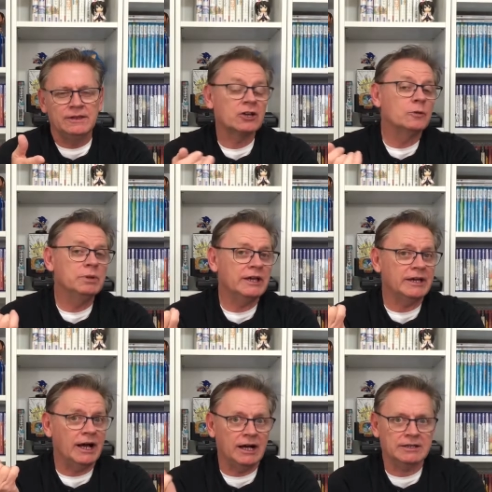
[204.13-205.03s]
that could
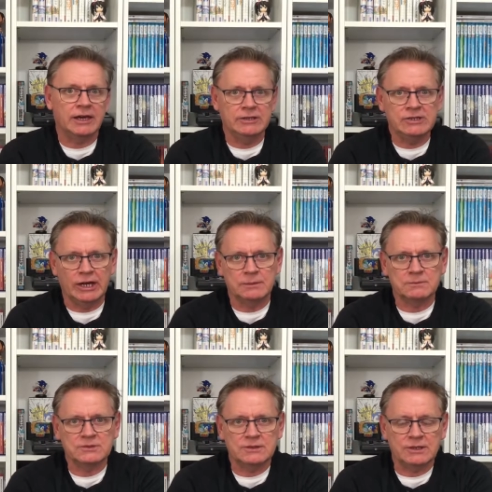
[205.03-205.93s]
play arcade
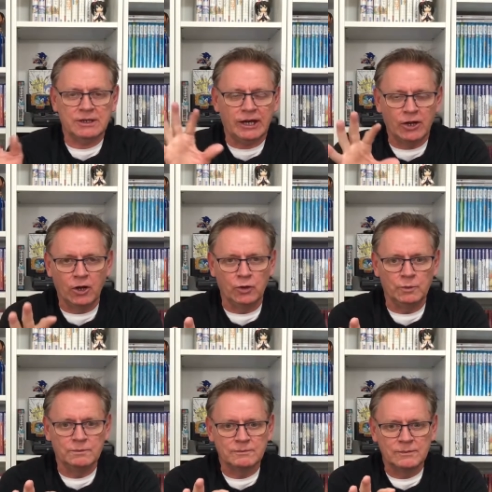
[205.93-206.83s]
games at
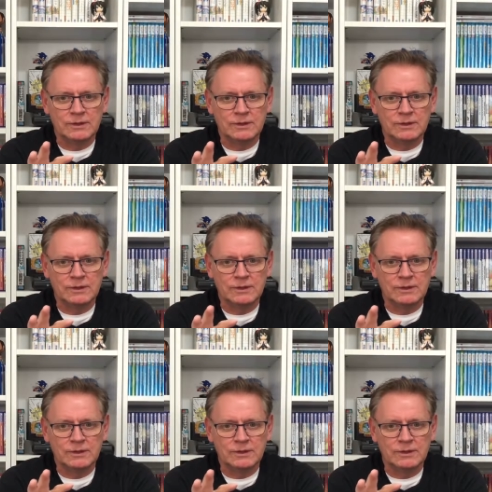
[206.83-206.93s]
home,